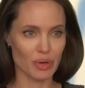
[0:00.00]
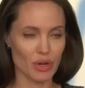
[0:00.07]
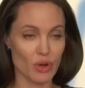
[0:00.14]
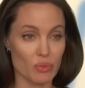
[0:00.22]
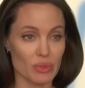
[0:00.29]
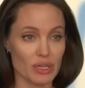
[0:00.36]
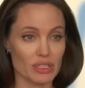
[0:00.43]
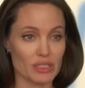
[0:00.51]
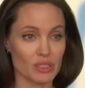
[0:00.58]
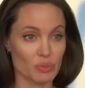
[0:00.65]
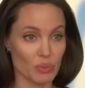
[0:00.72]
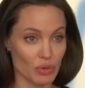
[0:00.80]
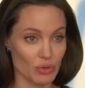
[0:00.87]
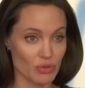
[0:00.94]
Poe meets
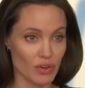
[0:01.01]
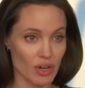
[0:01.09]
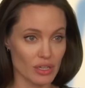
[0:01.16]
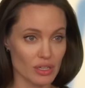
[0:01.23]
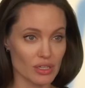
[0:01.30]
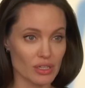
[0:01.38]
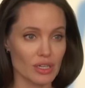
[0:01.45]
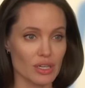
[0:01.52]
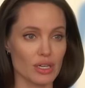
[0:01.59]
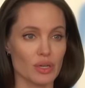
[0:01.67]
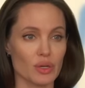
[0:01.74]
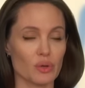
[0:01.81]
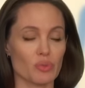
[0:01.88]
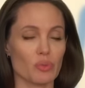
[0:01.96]
his birth father.
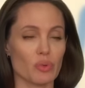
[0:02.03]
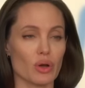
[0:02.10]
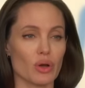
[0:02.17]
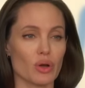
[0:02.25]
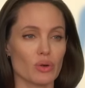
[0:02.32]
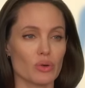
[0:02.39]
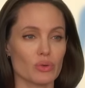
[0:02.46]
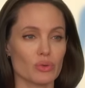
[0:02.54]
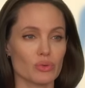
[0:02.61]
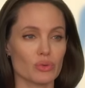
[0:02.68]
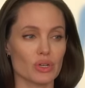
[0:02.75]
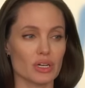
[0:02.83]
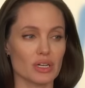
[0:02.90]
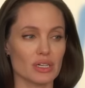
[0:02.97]

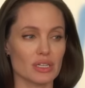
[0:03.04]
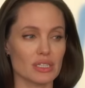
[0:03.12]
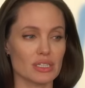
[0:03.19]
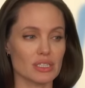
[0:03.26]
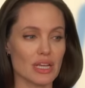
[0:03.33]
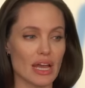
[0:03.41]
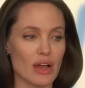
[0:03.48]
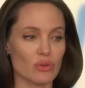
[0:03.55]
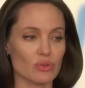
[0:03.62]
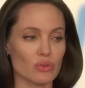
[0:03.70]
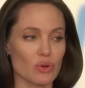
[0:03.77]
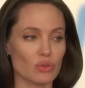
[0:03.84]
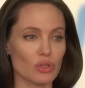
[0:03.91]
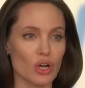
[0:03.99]
Poe is now
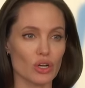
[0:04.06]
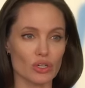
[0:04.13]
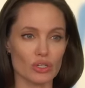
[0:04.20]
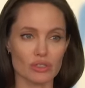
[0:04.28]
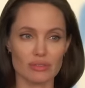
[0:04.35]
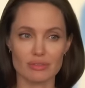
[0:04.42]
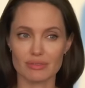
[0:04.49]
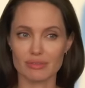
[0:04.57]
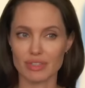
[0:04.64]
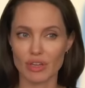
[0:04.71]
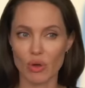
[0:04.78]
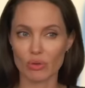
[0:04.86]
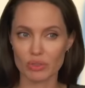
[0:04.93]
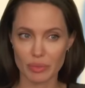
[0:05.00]
no longer
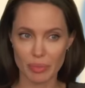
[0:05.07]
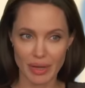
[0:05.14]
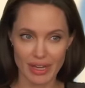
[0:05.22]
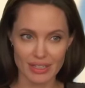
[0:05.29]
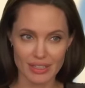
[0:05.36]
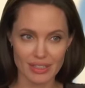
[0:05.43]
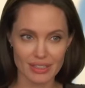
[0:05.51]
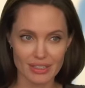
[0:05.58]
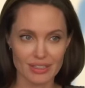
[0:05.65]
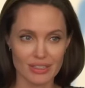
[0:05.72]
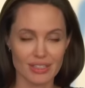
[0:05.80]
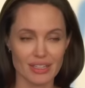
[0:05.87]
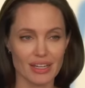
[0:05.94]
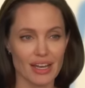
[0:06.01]
the only panda.
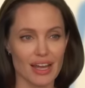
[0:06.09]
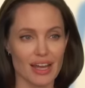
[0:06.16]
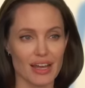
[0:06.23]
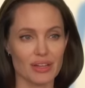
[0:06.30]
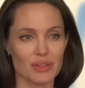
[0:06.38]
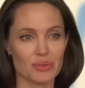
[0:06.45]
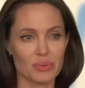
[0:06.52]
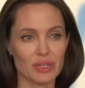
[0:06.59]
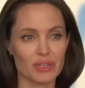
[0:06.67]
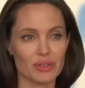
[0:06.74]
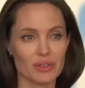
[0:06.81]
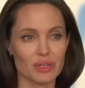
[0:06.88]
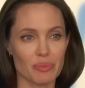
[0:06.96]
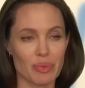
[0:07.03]
And we
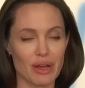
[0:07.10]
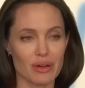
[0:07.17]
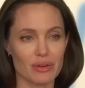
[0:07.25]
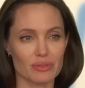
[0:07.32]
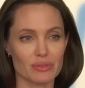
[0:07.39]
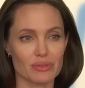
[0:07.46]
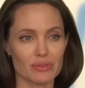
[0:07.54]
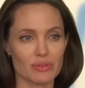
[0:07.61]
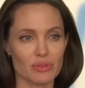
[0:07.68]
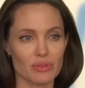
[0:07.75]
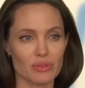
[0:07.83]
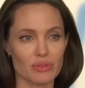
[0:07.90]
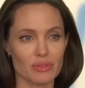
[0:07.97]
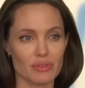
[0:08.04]
learn about
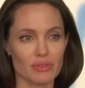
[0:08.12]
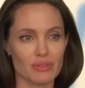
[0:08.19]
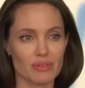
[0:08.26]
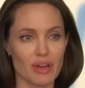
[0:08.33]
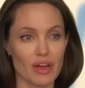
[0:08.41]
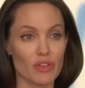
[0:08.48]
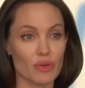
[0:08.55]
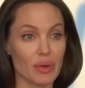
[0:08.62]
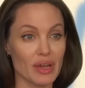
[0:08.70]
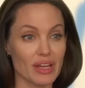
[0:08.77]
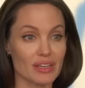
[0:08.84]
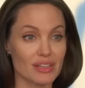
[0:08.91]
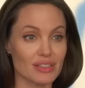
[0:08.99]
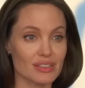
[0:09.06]
other
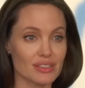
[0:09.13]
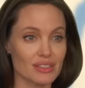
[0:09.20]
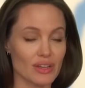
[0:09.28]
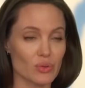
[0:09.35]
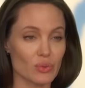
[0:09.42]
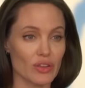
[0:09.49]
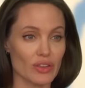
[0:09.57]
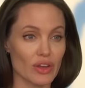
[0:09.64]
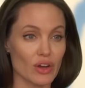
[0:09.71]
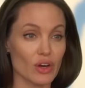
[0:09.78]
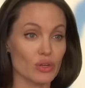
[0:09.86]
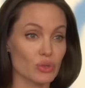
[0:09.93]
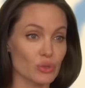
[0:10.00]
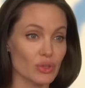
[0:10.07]
pandas and where they
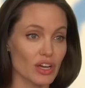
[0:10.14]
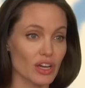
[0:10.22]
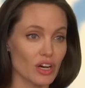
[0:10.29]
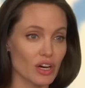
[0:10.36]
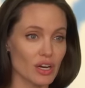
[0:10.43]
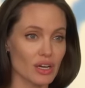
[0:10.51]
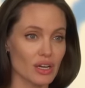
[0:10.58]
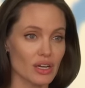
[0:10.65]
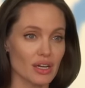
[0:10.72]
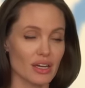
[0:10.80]
are and who they are.